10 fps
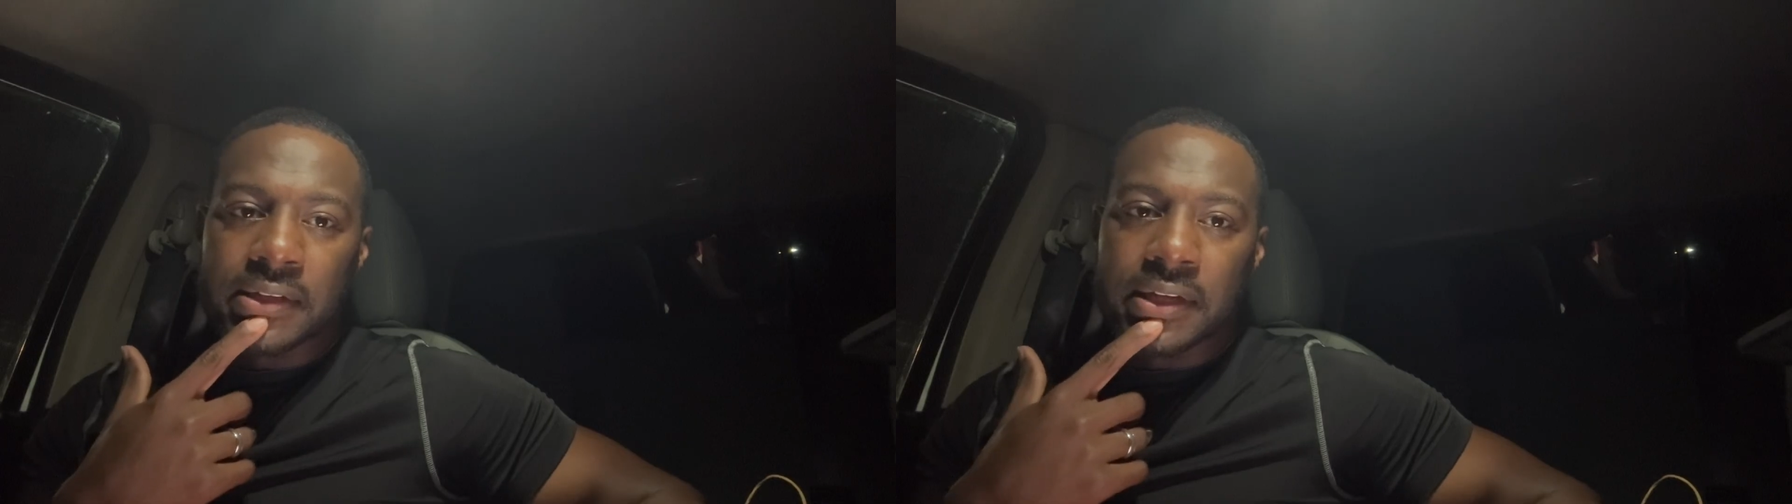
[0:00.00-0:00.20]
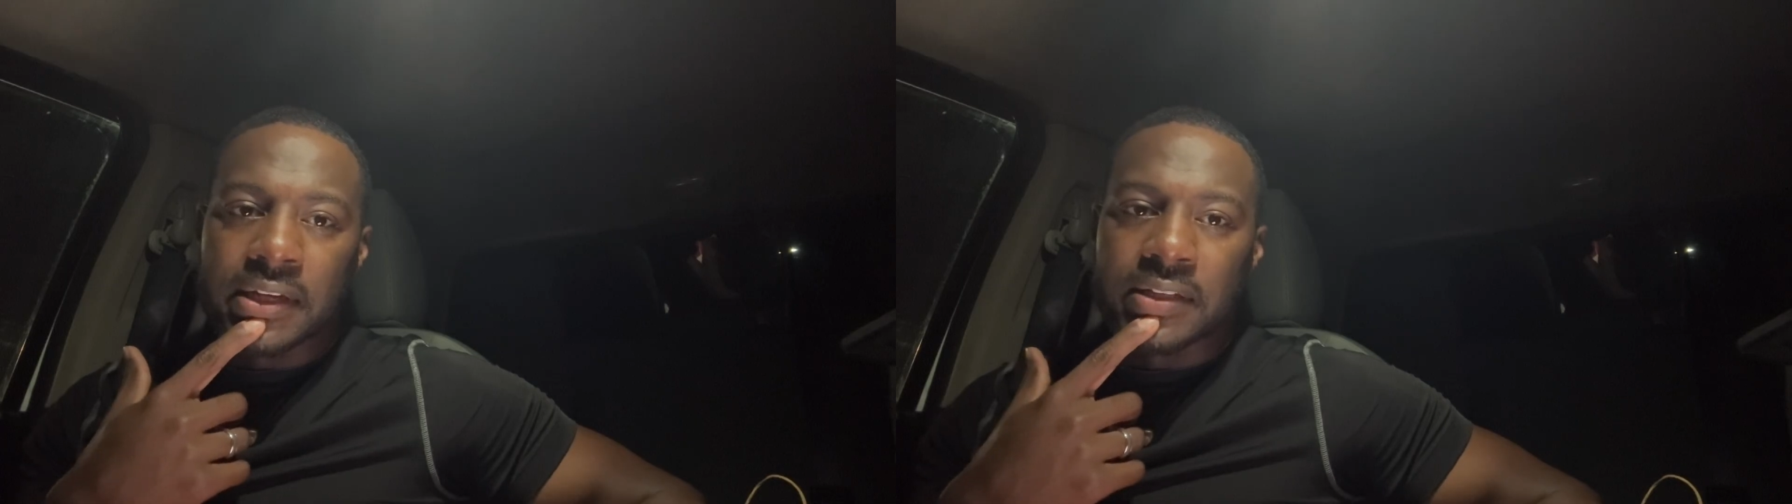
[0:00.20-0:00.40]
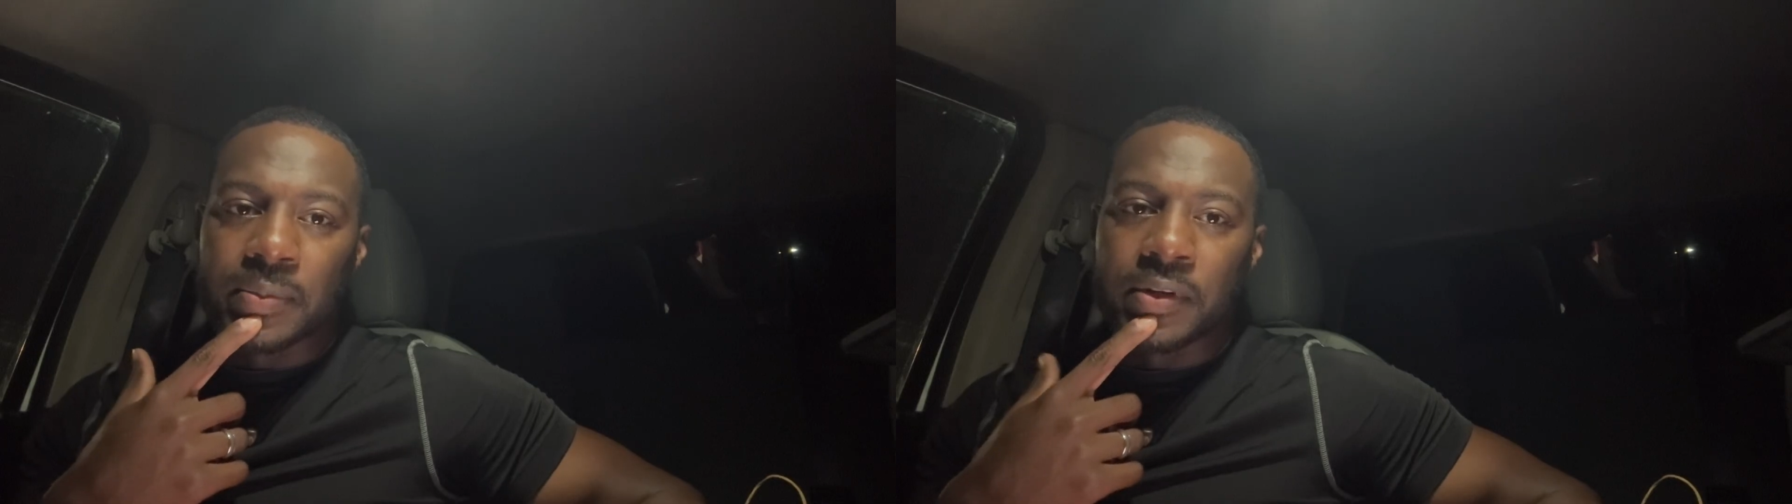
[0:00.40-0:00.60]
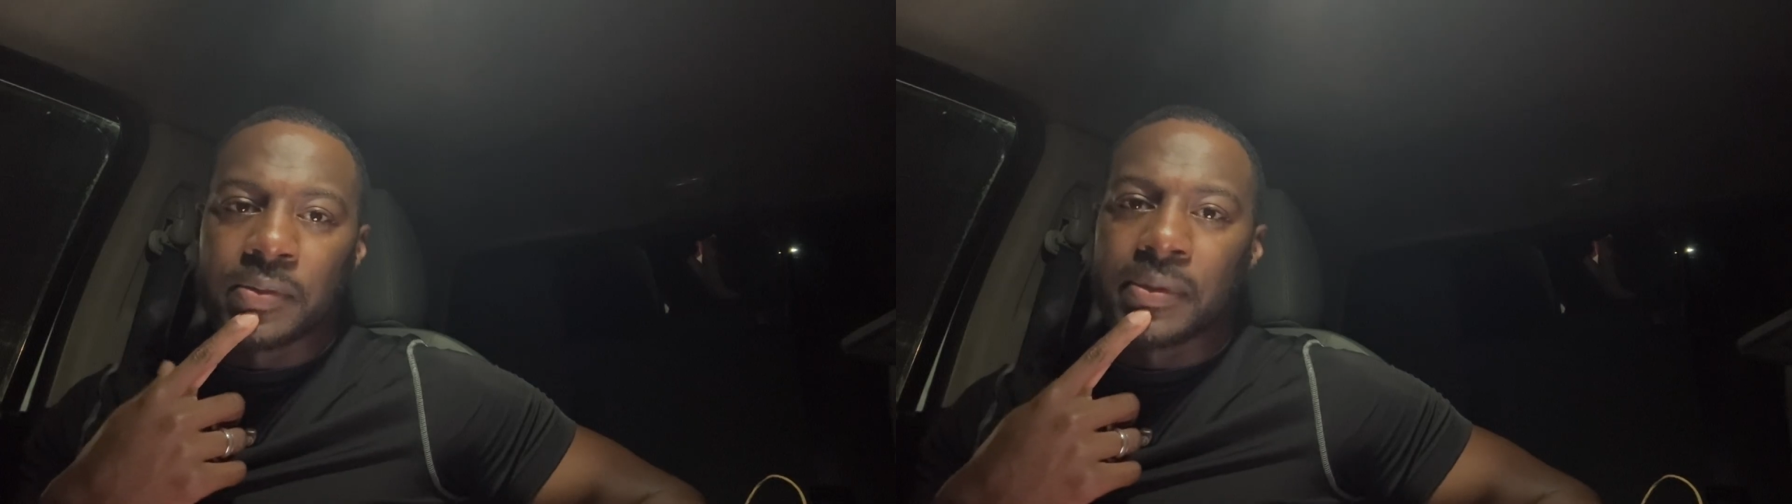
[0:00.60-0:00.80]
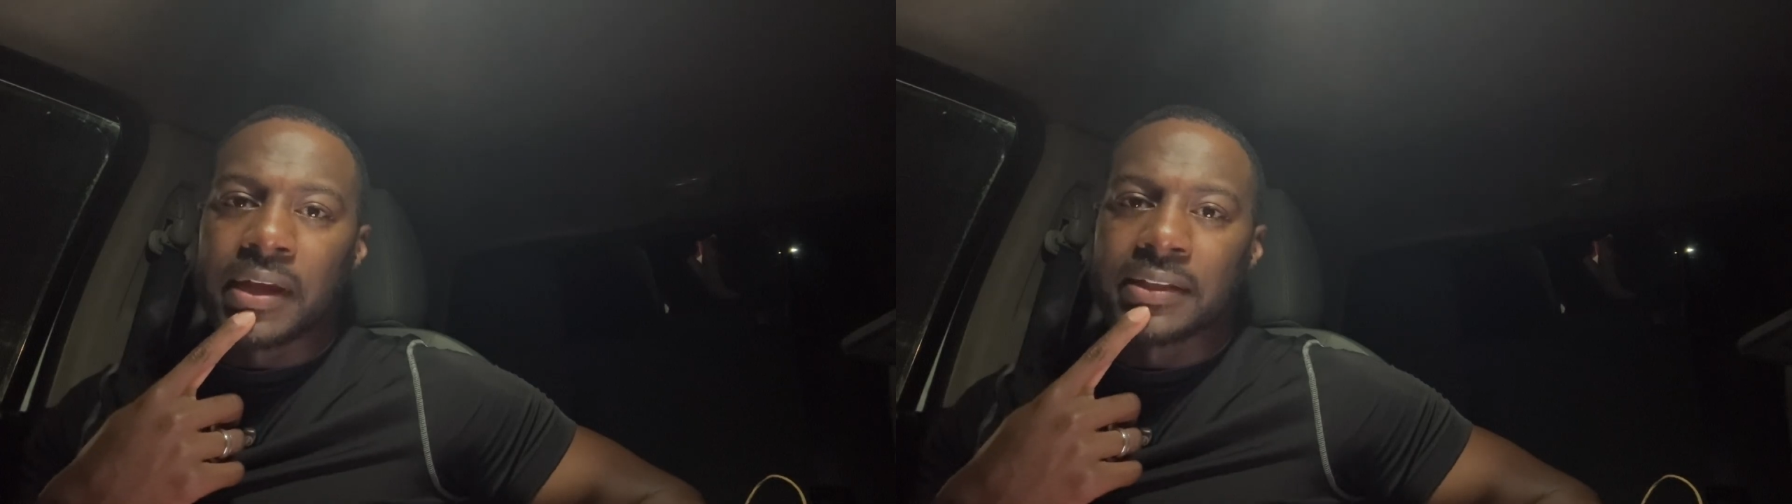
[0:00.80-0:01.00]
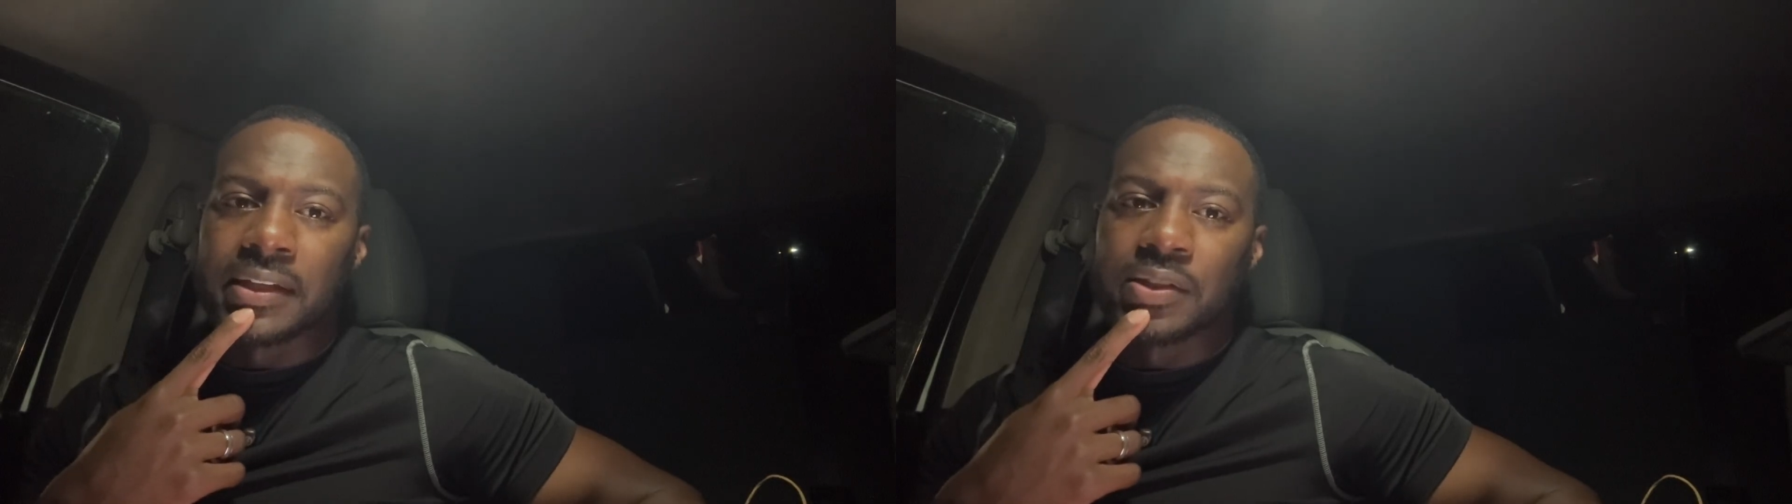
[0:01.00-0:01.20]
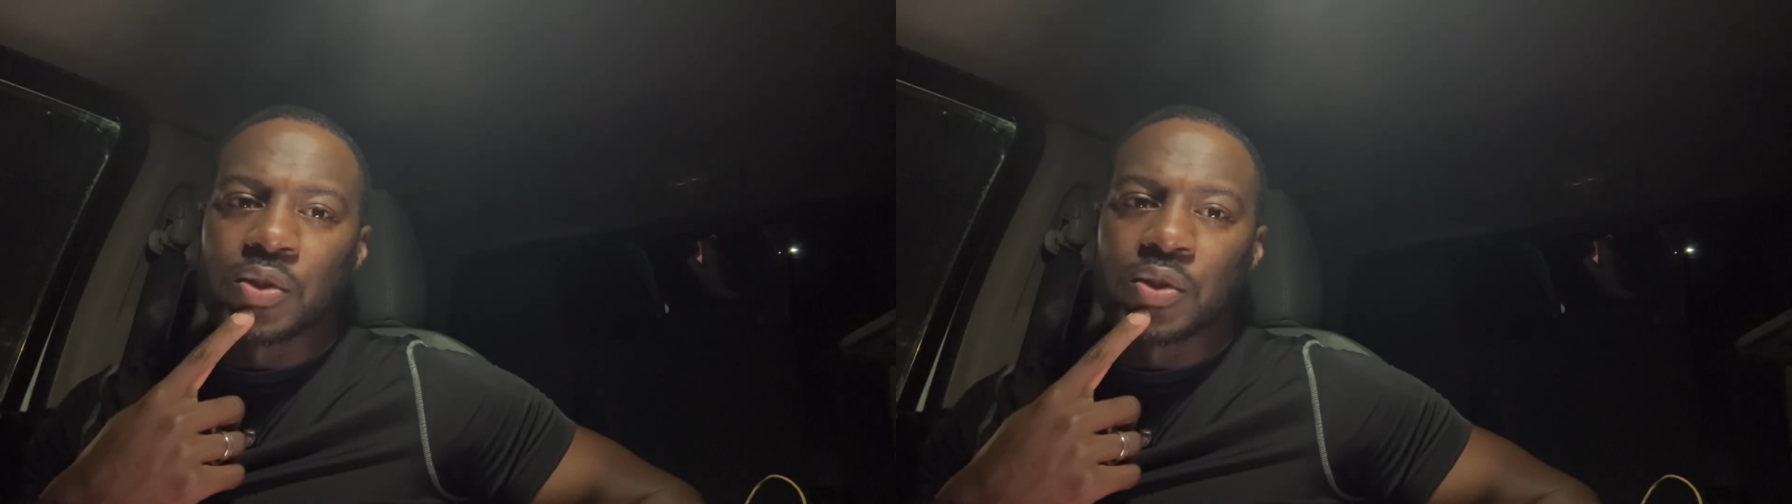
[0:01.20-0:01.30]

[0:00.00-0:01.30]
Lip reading: And it's supposedly, I think